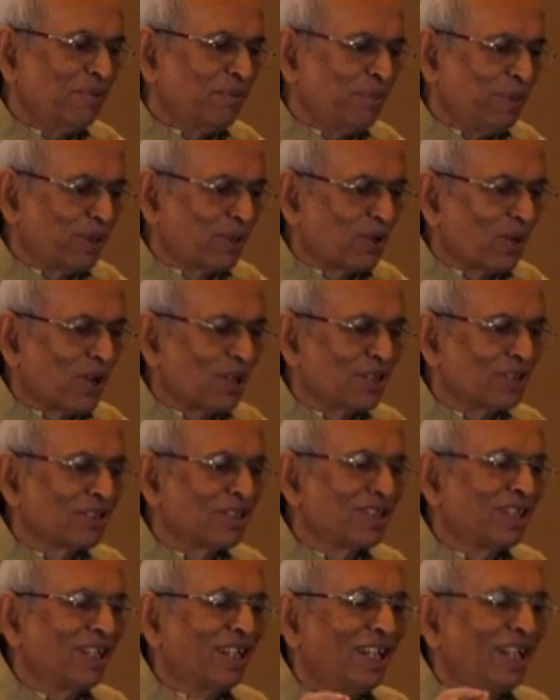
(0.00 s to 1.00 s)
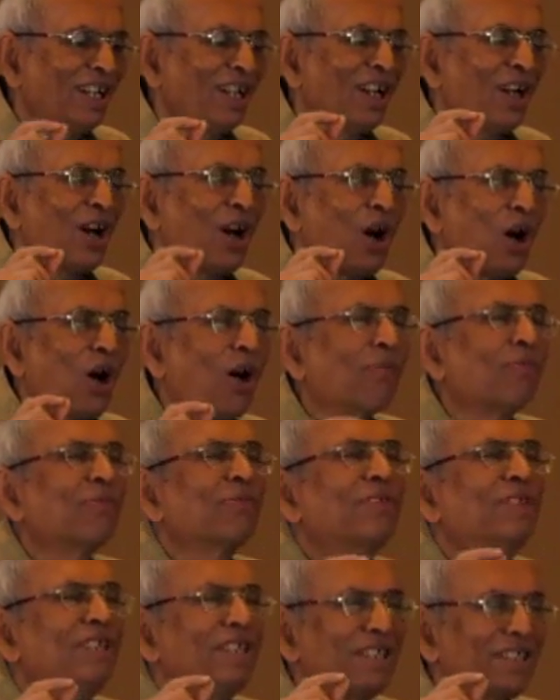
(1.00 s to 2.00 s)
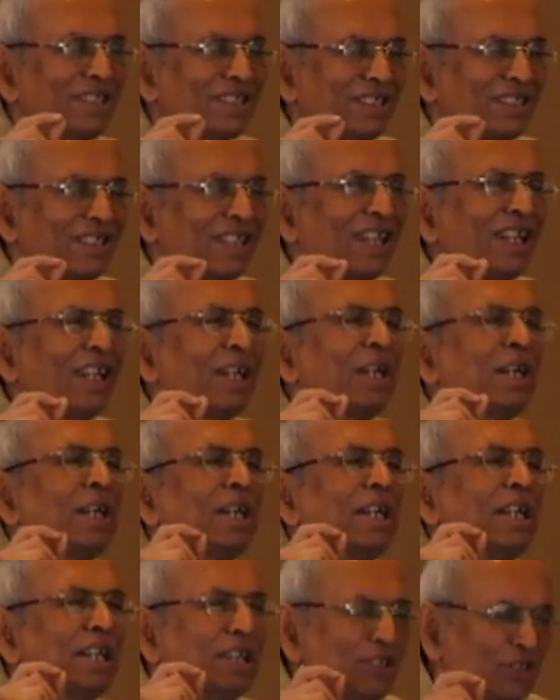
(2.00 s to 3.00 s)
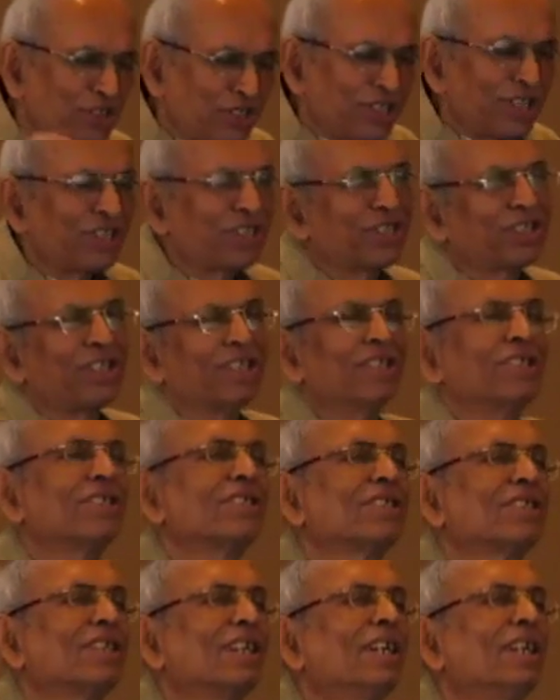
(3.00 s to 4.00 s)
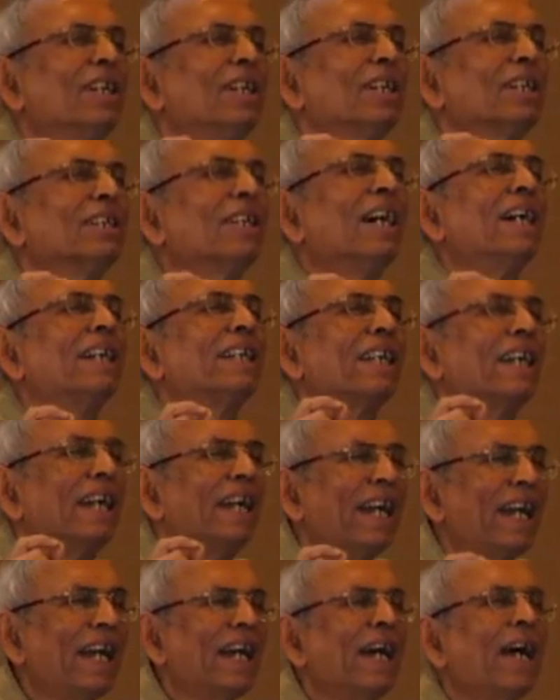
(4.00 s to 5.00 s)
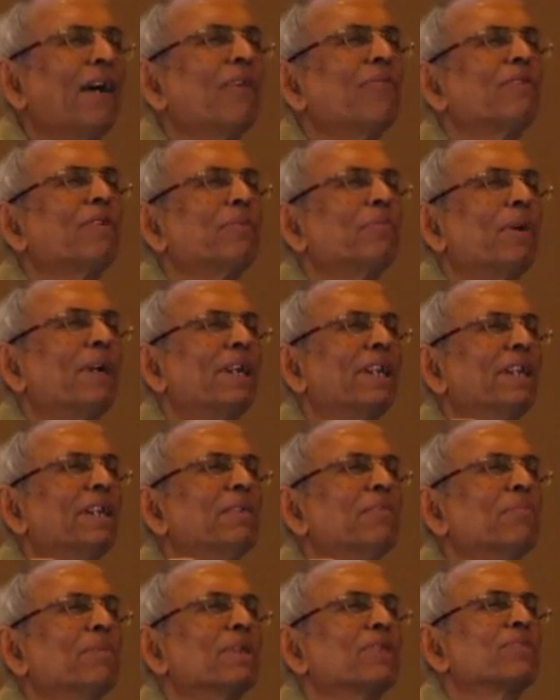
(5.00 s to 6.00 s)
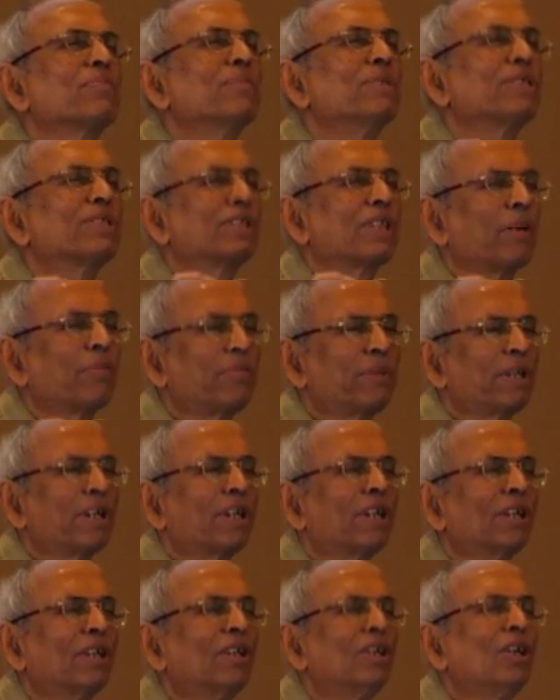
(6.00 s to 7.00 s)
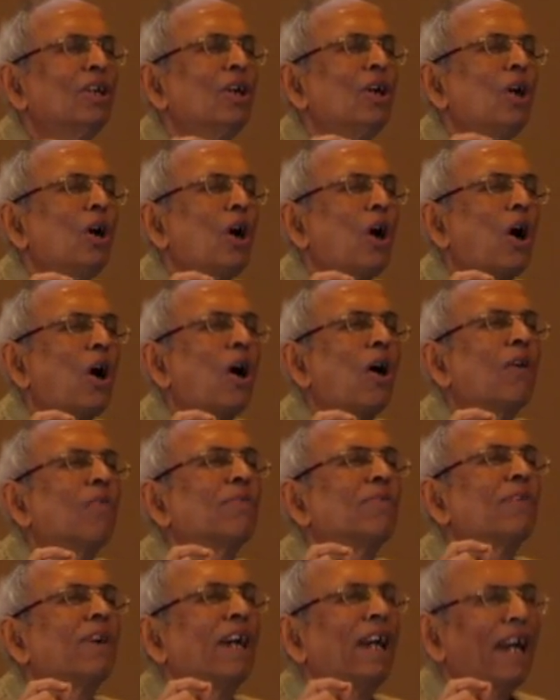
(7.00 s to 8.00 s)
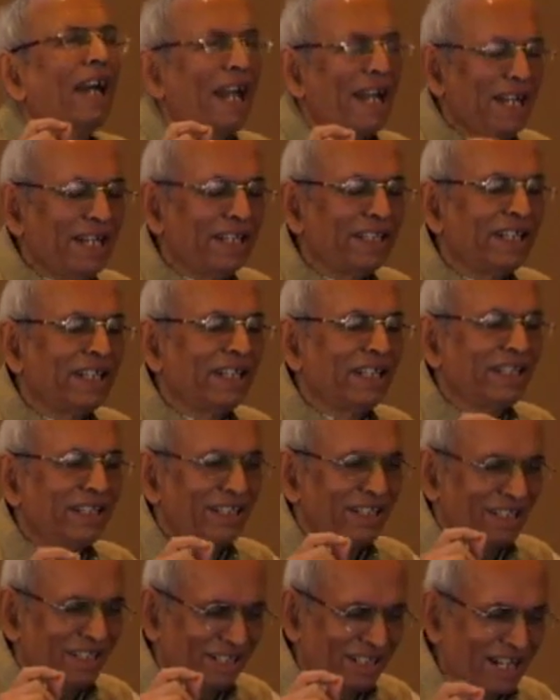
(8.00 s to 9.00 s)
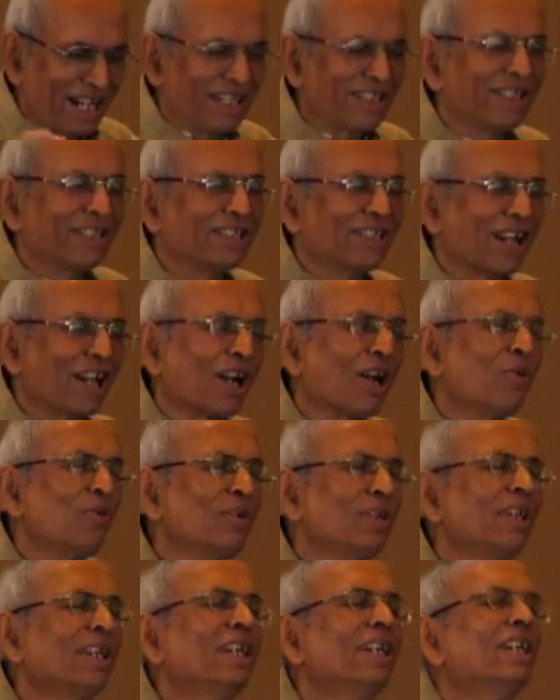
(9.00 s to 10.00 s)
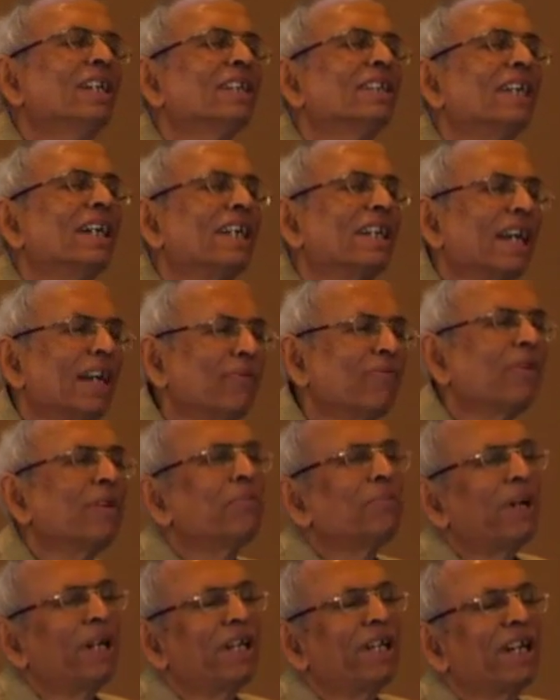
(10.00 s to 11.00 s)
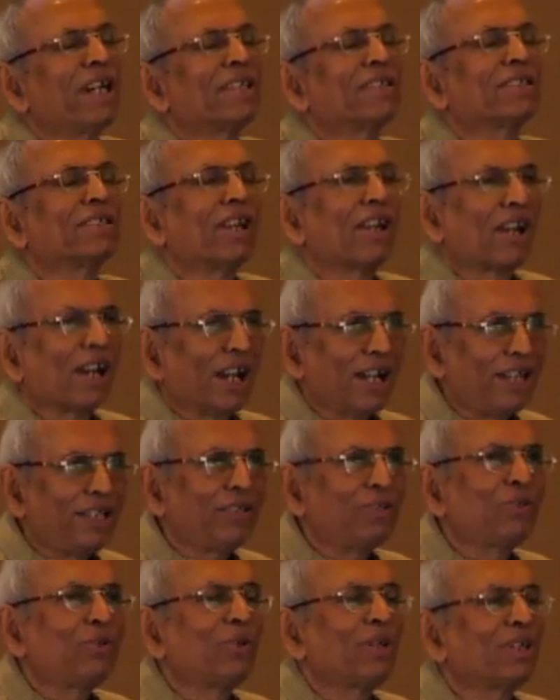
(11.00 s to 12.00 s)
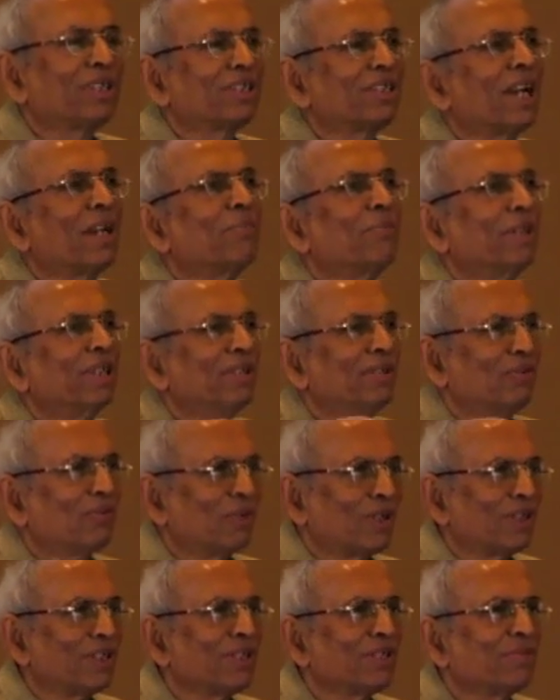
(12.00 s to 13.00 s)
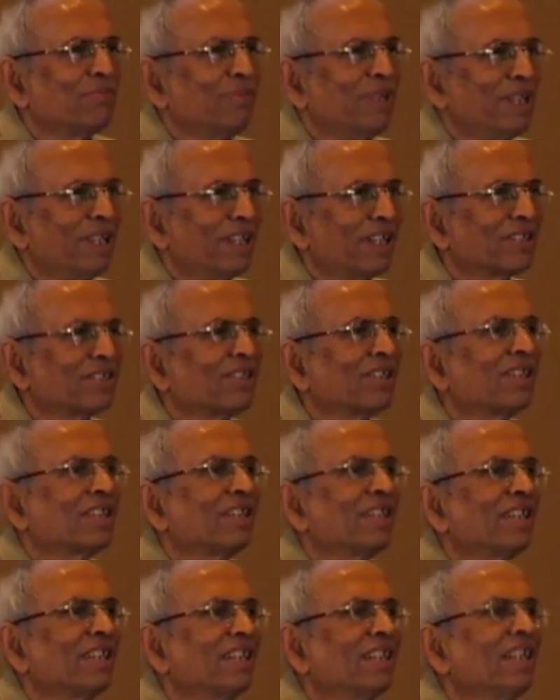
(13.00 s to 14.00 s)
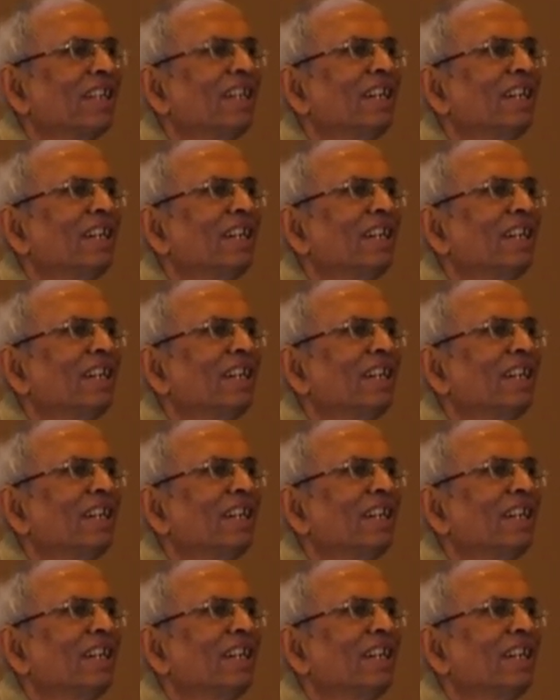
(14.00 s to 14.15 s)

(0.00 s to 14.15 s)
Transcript: because of this insistence that everybody must be skeptical of anything that is around, that everybody has the right to examine what is being asserted,